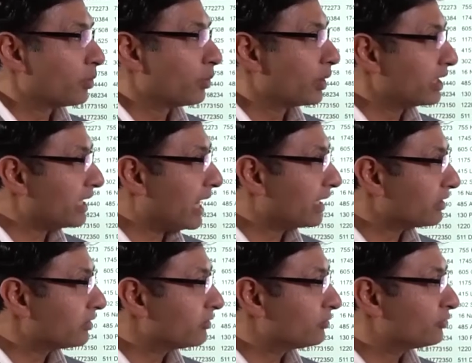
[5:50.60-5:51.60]
very
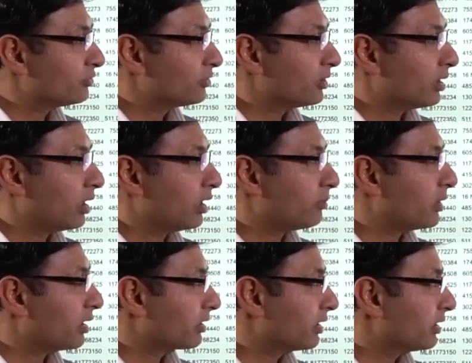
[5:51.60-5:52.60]
active
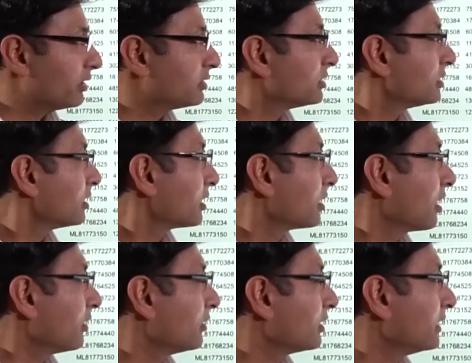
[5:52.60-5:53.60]
market
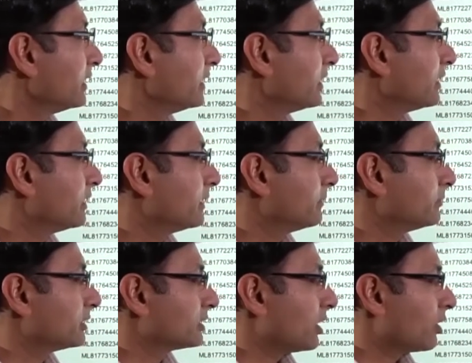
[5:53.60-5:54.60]
currently.
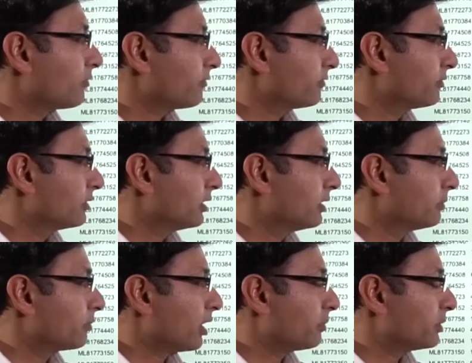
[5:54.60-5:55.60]
There's a lot of
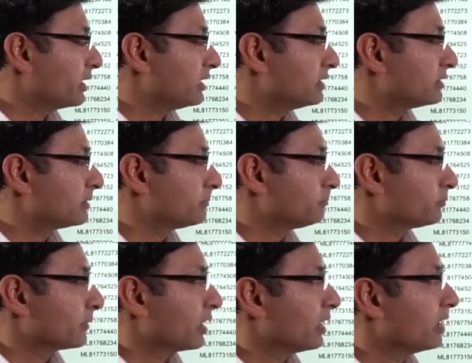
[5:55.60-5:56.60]
properties
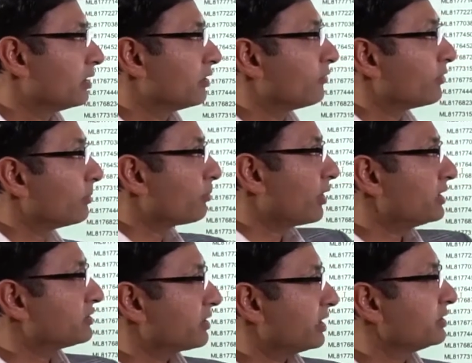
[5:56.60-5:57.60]
in different
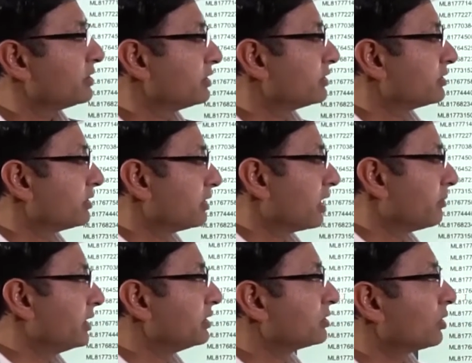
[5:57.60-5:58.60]
price ranges that are
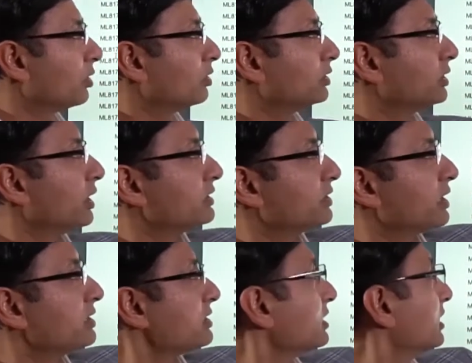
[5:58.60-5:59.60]
being sold. As you
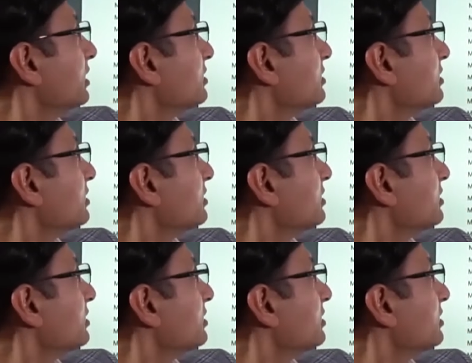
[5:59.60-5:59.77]
can see, the